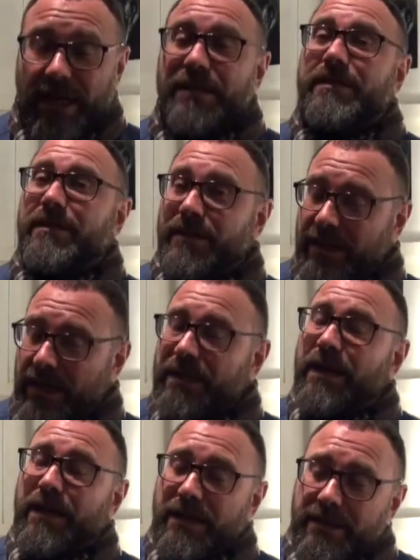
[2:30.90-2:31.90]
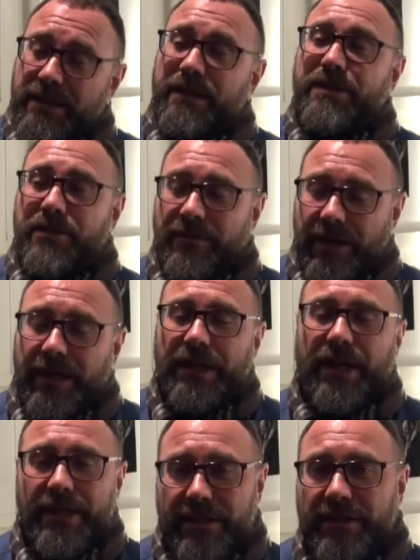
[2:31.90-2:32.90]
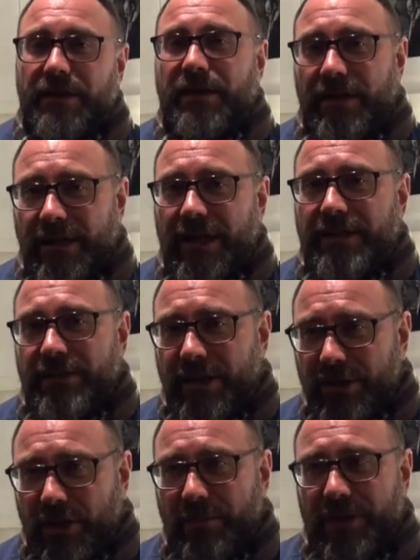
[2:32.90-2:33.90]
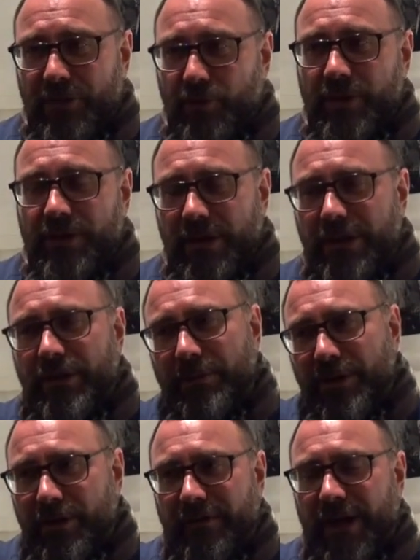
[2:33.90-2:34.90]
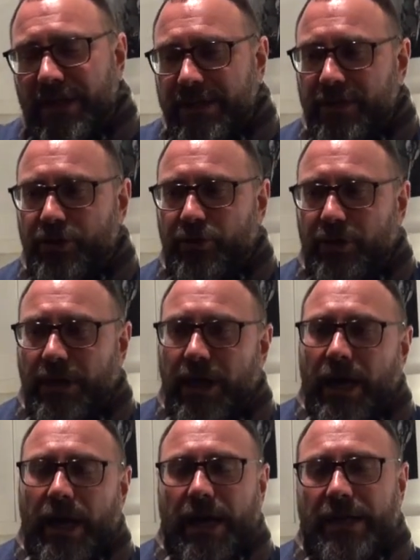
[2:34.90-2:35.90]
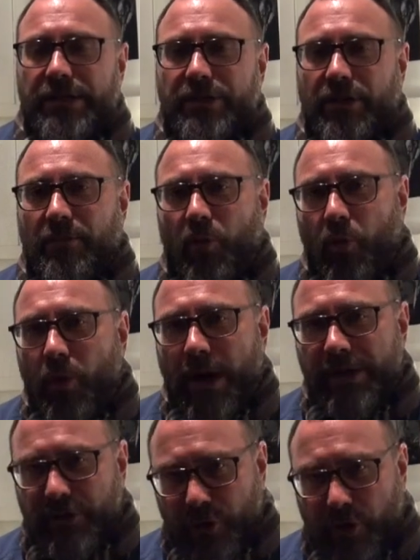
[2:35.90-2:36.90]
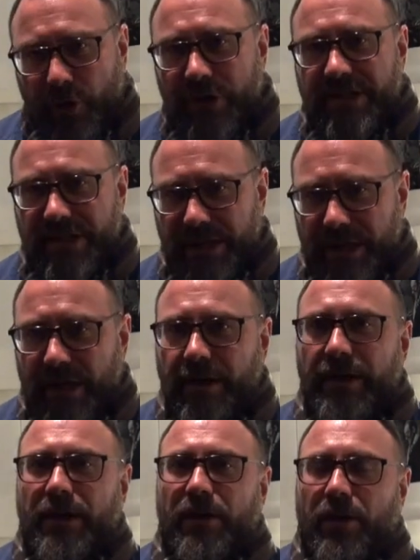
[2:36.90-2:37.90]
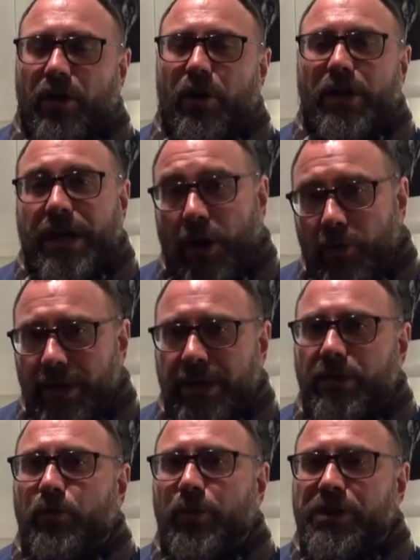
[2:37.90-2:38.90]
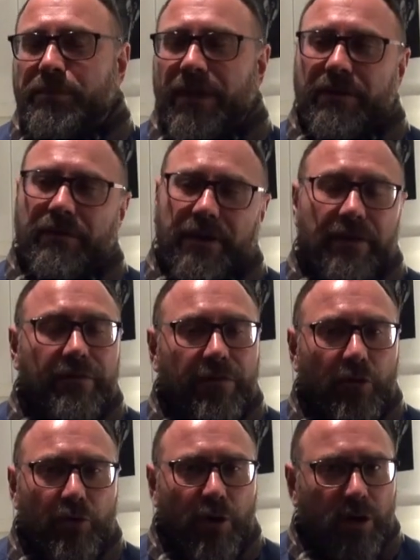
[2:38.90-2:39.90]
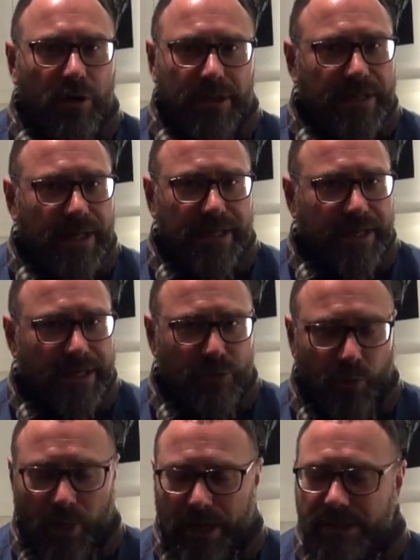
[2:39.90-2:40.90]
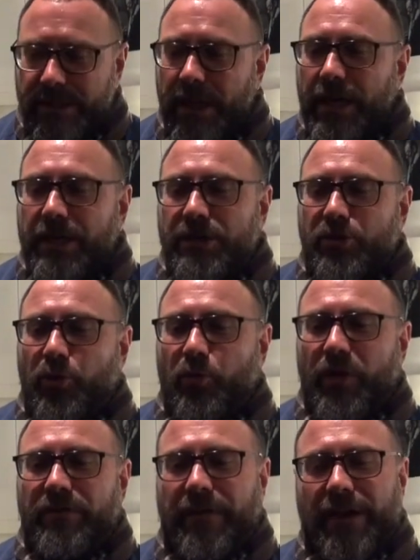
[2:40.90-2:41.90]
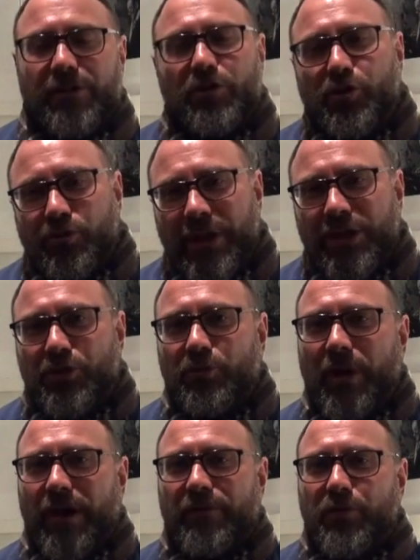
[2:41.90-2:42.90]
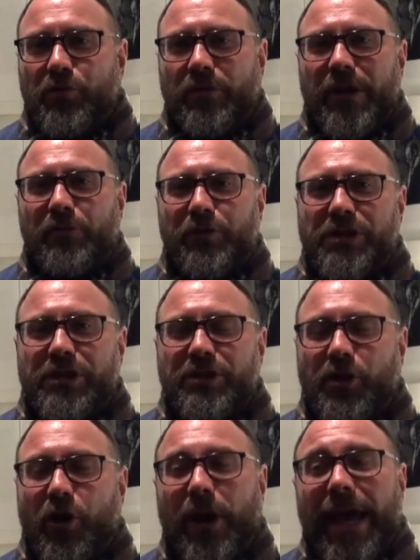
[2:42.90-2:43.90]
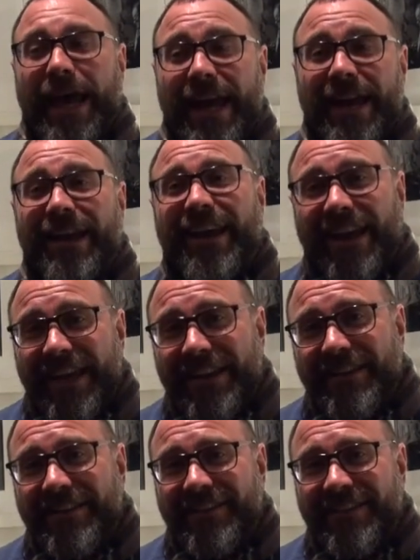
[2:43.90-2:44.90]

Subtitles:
Yes, yeah. It's a very nice, yes, a little bit with a little bit of altitude and some white earth there, kaolin, which make very floral and delicate wines. So we find the trick to have a cuvée which is called LA,